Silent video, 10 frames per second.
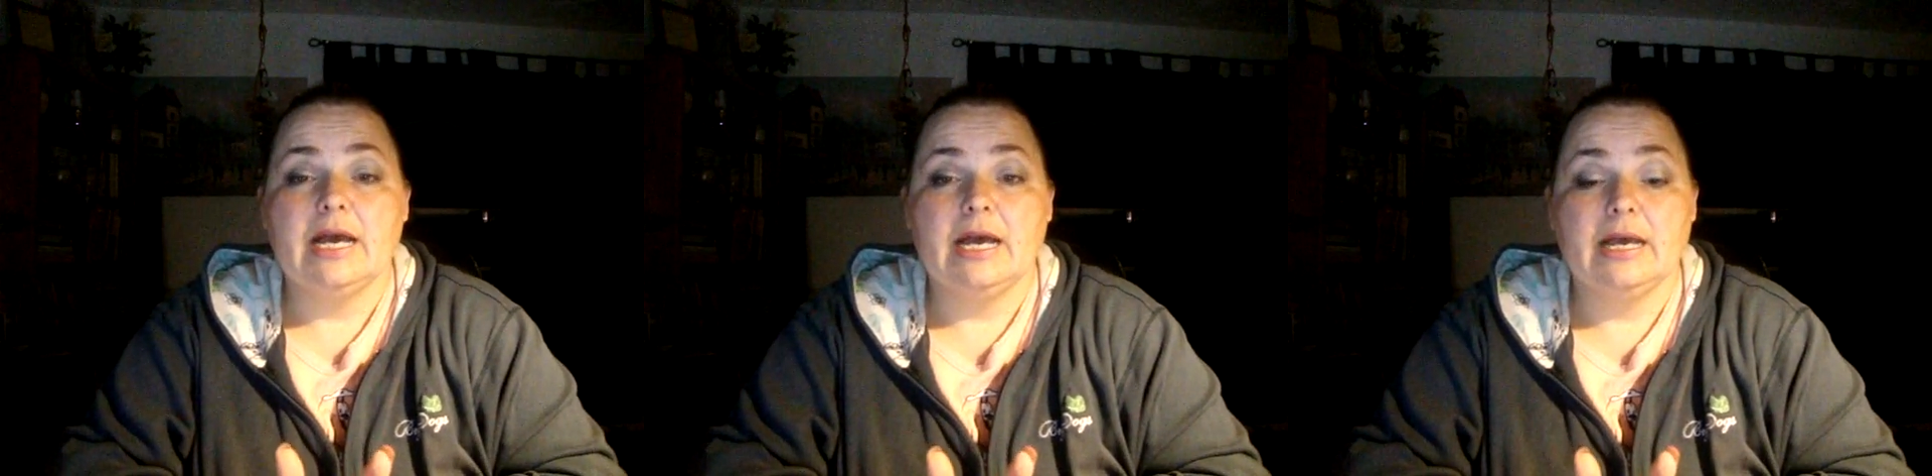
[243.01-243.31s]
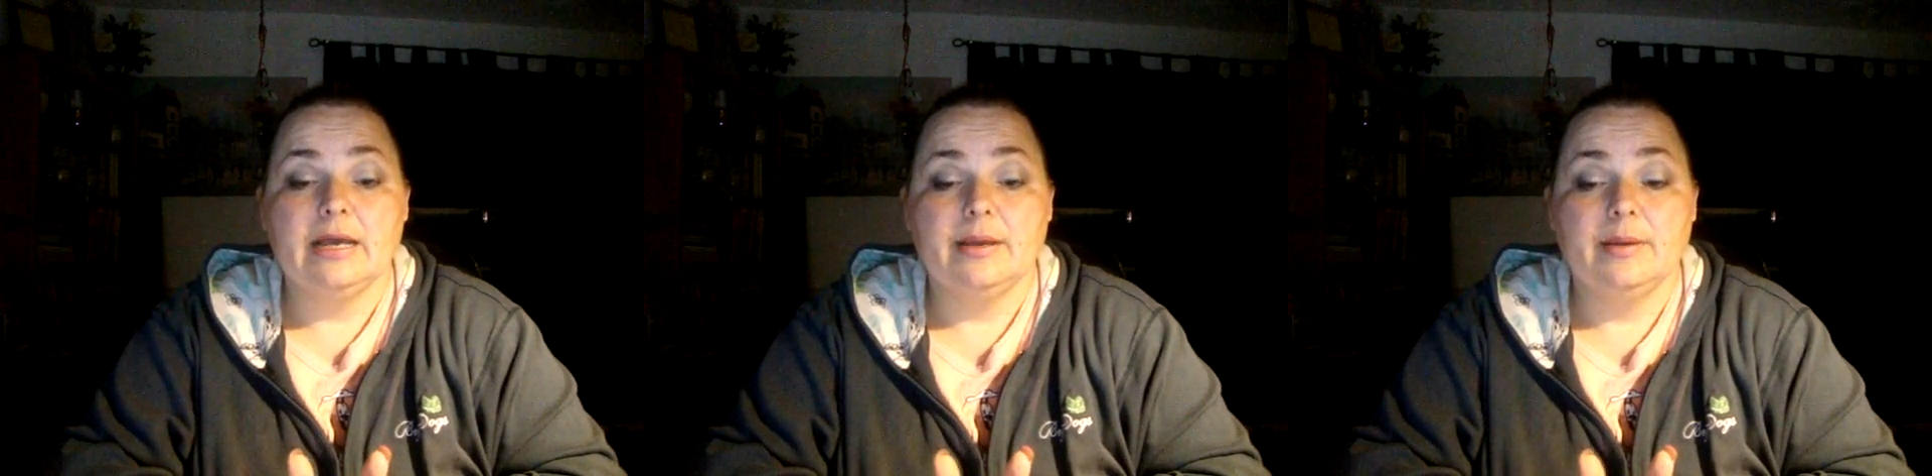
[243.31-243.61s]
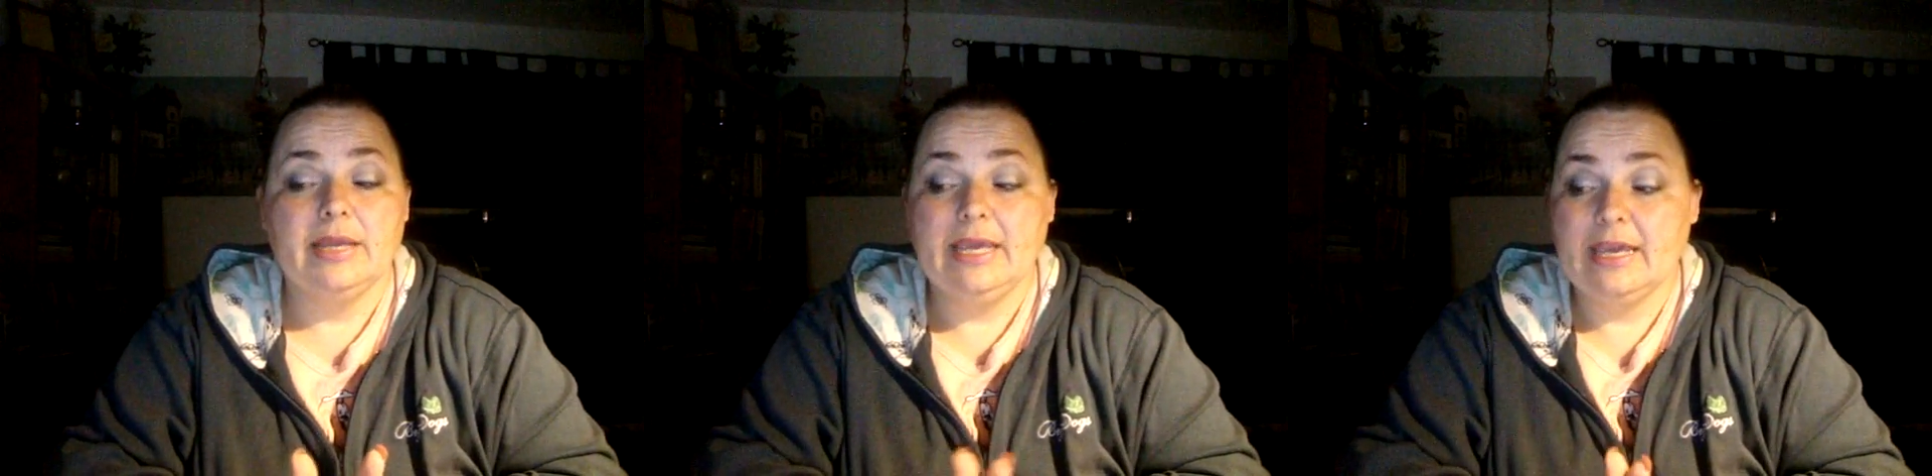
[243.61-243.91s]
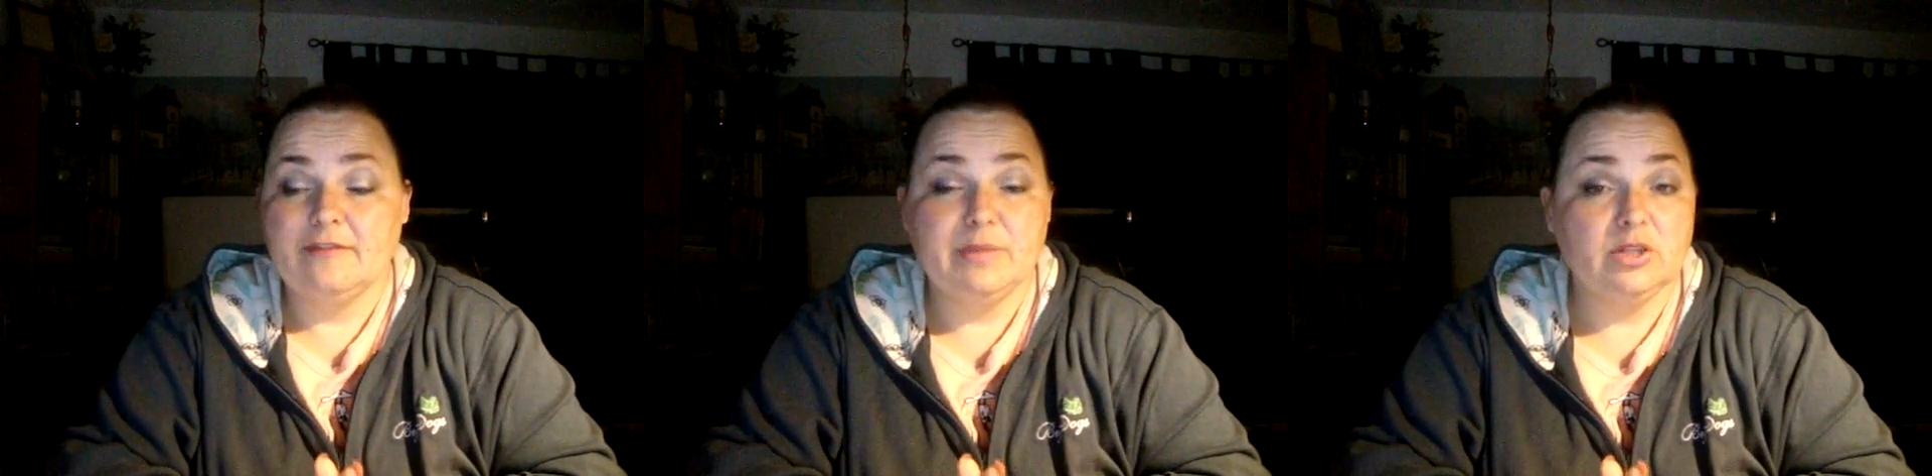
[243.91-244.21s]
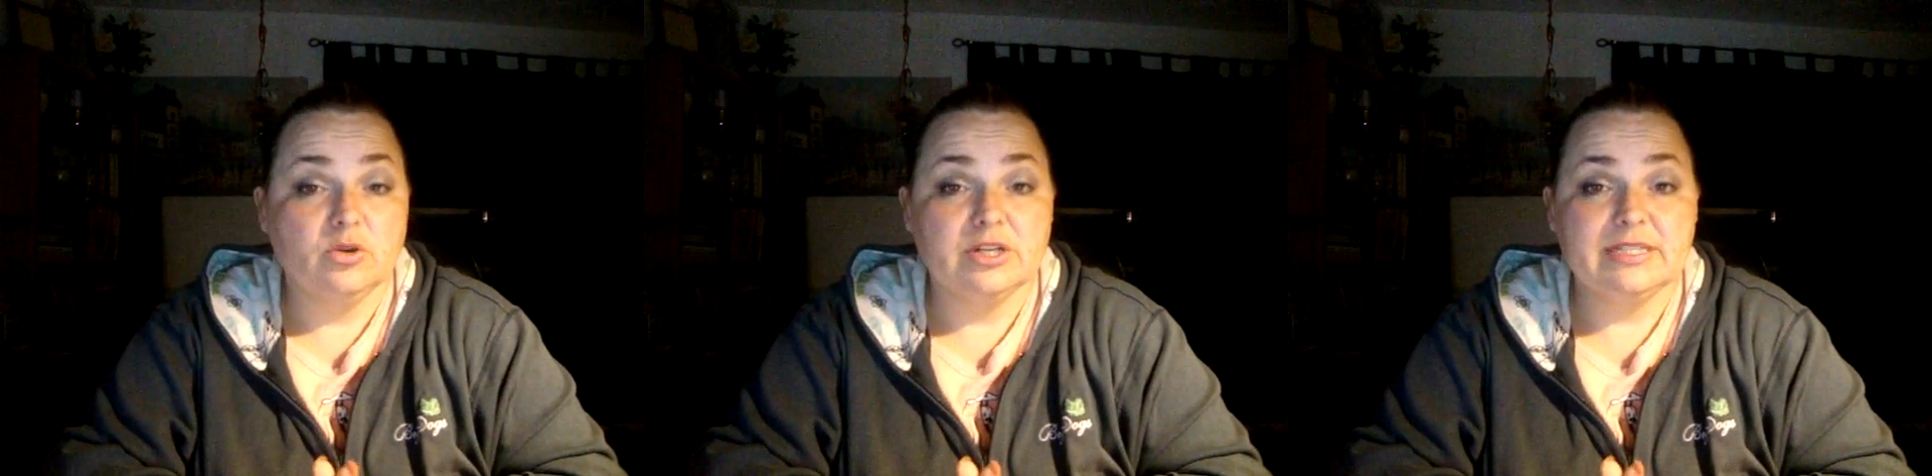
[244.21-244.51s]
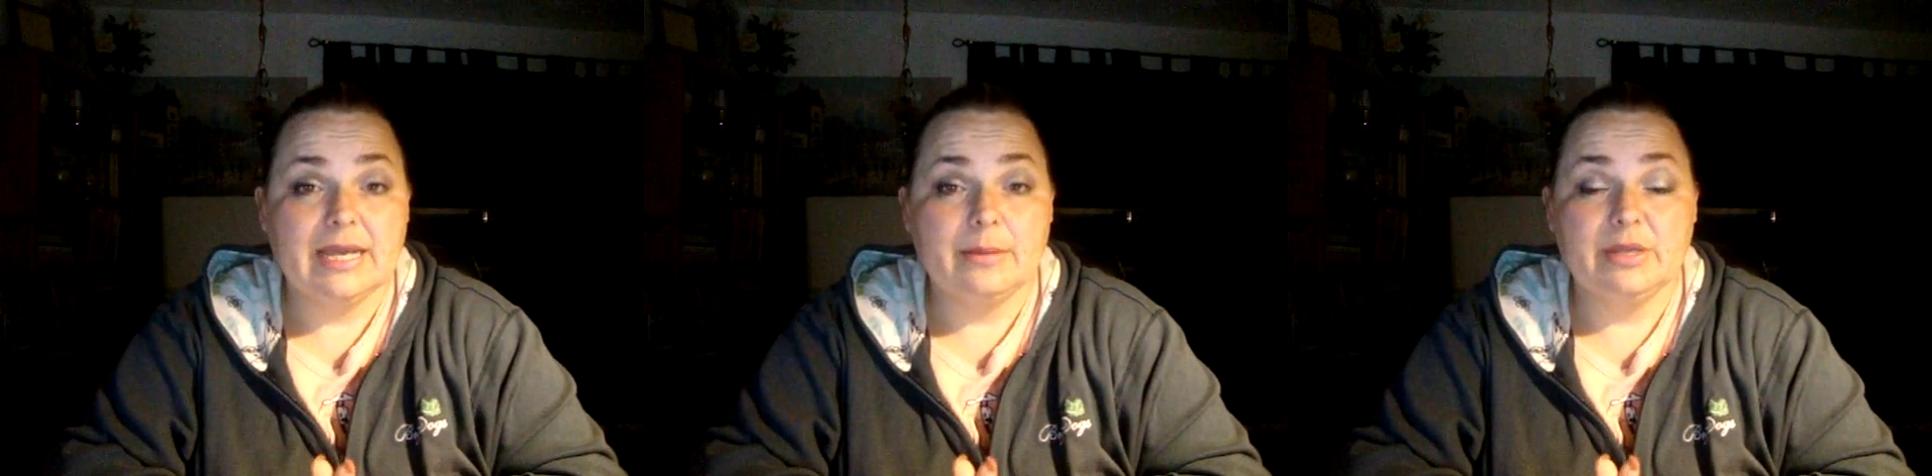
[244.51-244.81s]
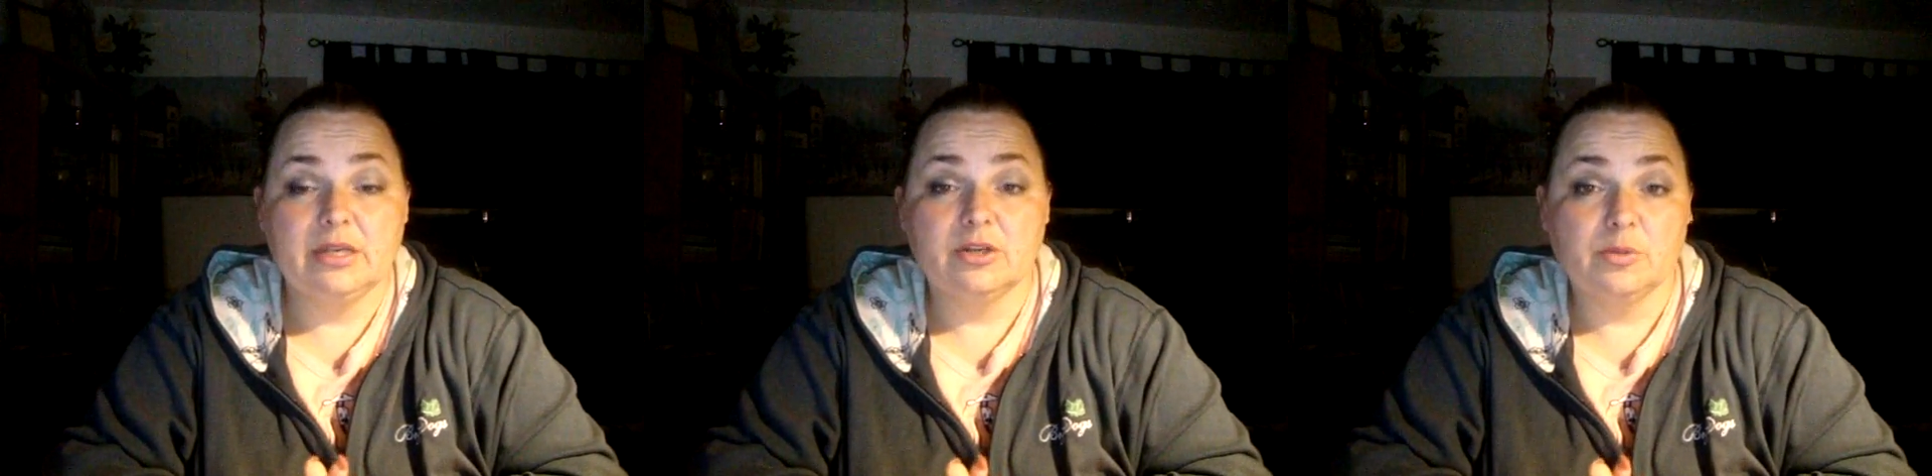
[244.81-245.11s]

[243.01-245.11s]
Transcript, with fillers: Uh, he gave me Loratab and an